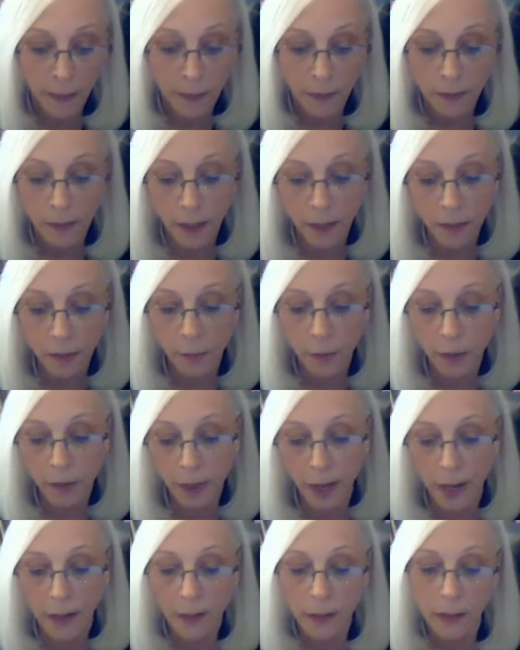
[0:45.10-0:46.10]
The death of
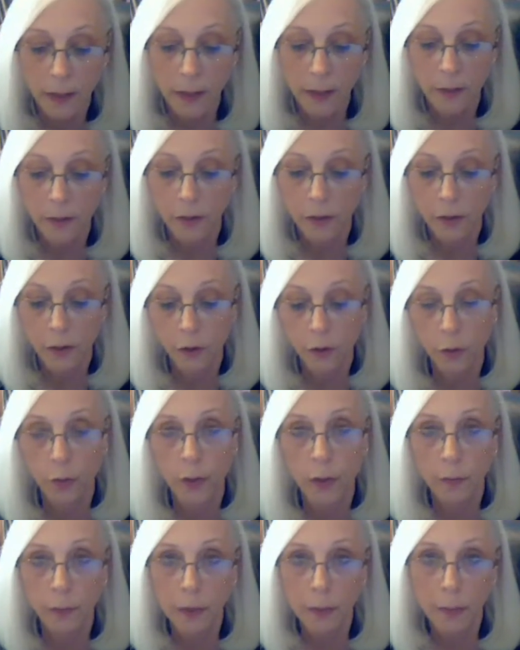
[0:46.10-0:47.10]
mortality is an
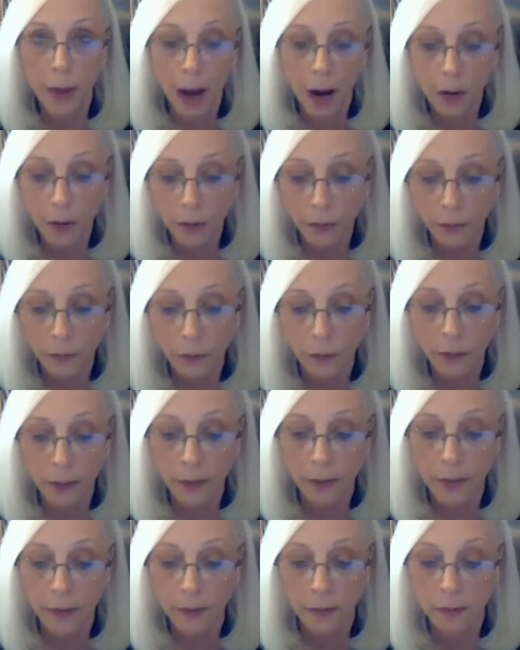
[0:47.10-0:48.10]
extremely powerful
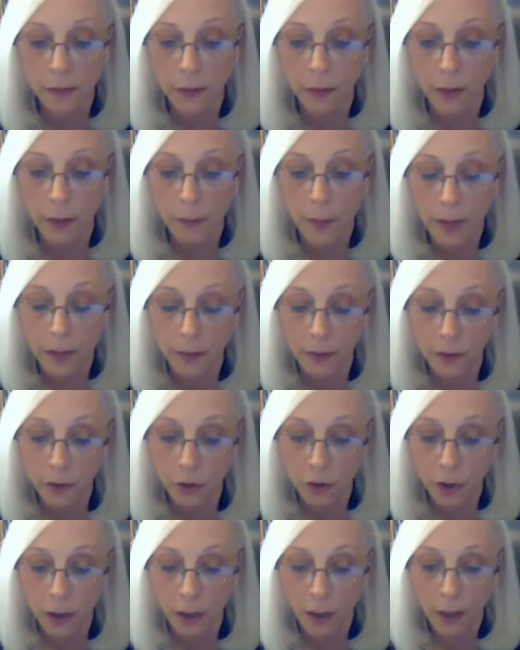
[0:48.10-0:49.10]
and necessary
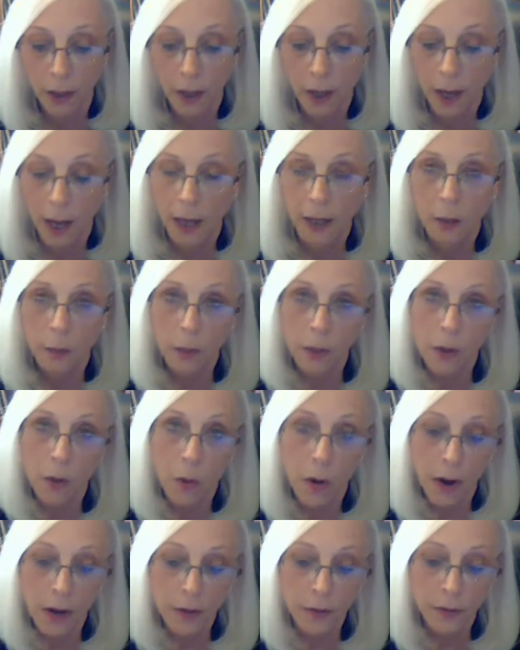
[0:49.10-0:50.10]
message, and it
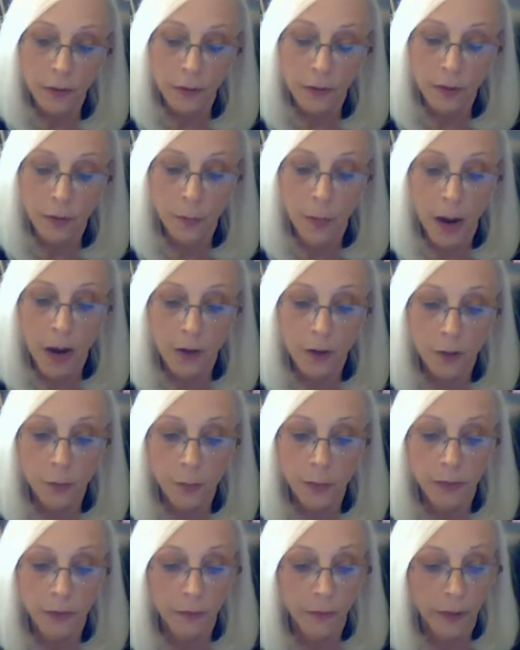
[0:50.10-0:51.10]
requires and inspires
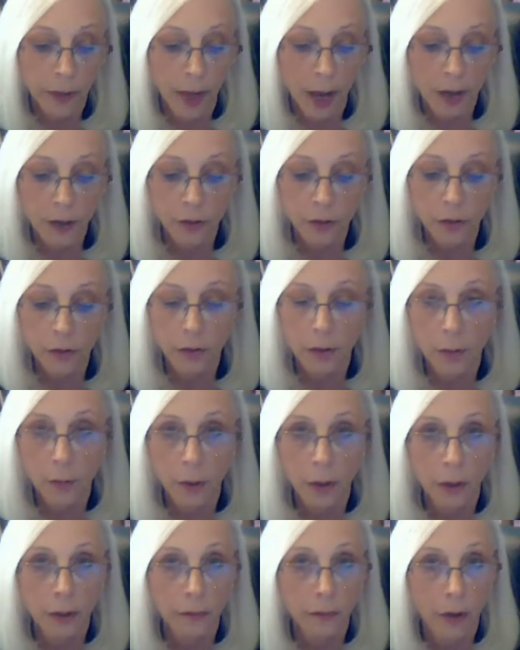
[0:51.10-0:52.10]
specific actions on the
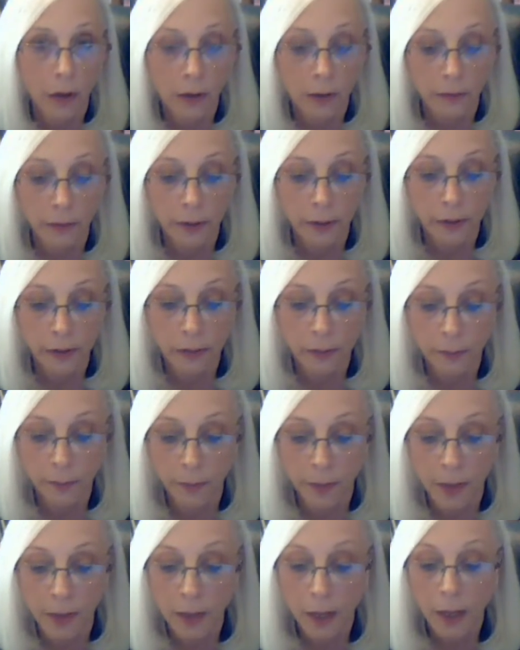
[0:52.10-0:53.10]
part of all of us.
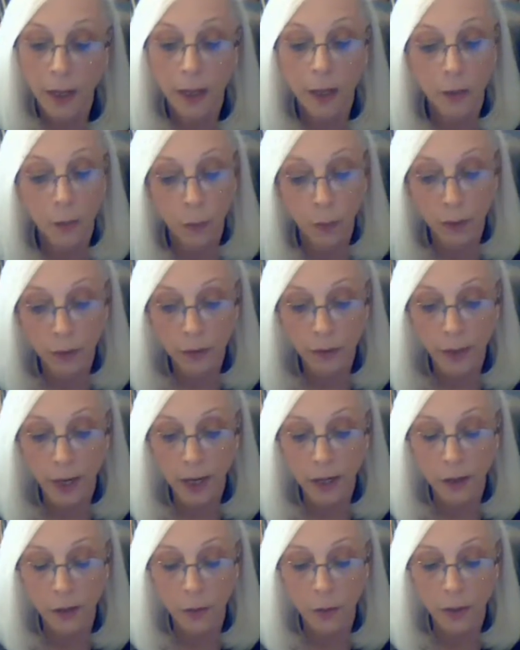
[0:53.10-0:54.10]
It will
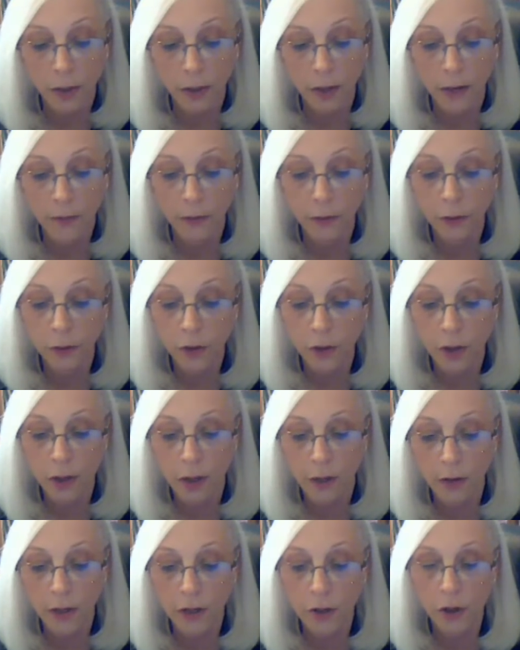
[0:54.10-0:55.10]
take you on an
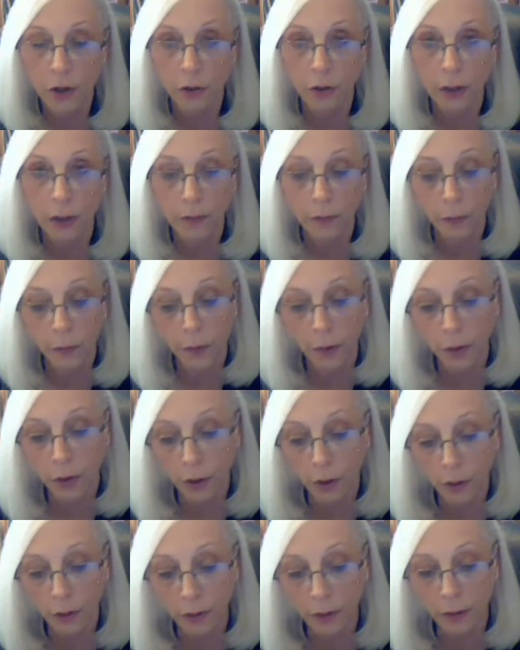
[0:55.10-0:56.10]
evolutionary journey from your
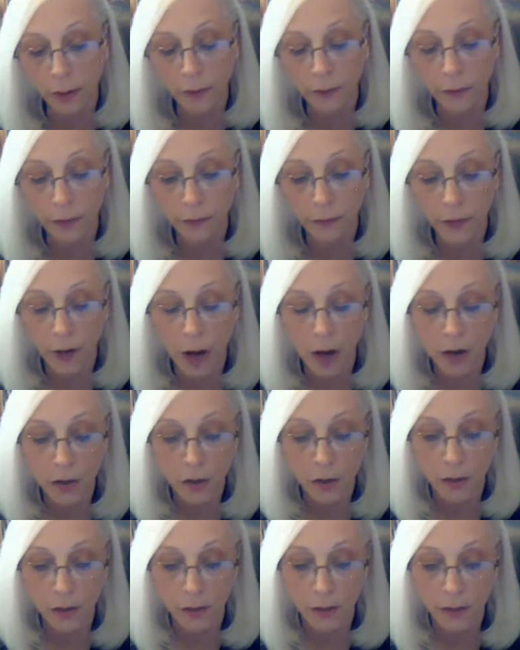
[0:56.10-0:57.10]
current level of
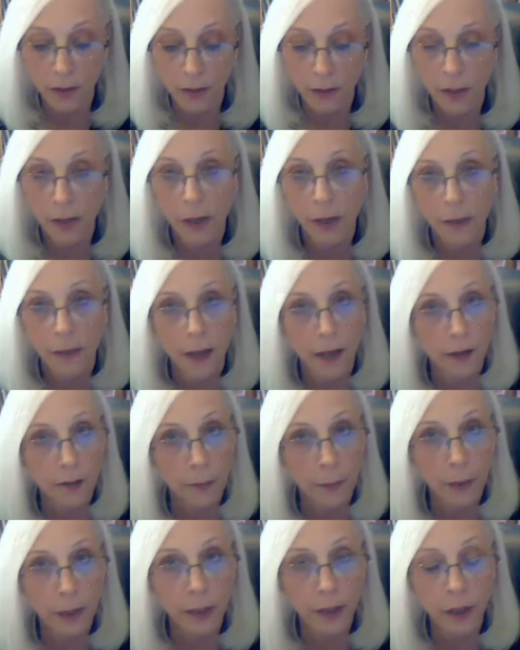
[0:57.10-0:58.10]
consciousness, that
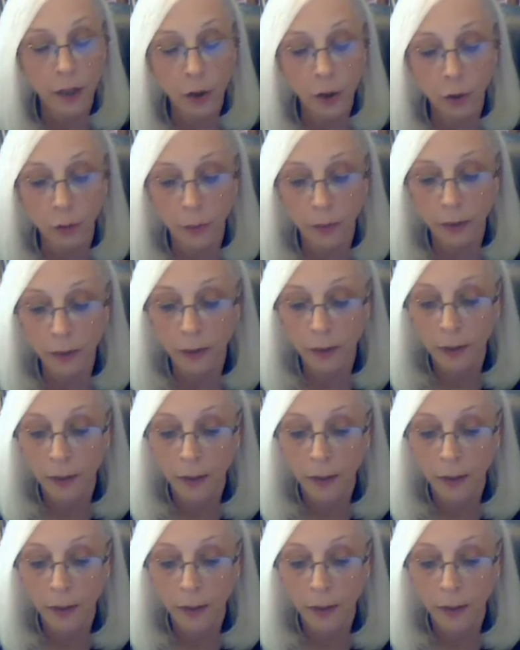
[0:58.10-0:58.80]
of being human,